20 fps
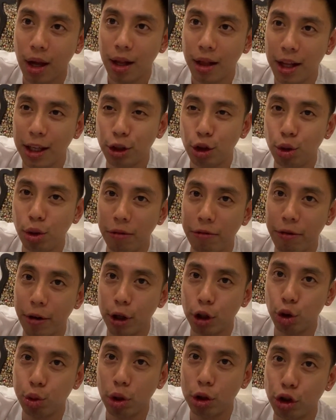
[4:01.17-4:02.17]
let's do a
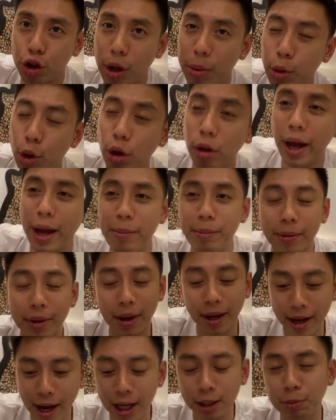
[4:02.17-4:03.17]
virtual drum roll. And
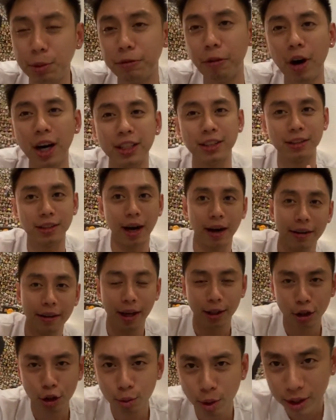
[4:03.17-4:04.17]
guys, before I start,
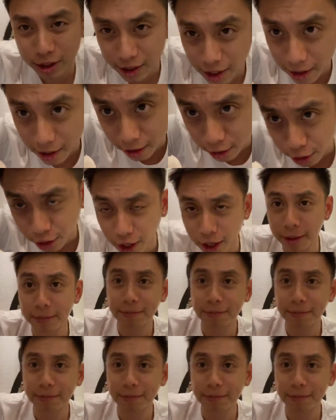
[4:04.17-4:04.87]
I just want to say this, okay?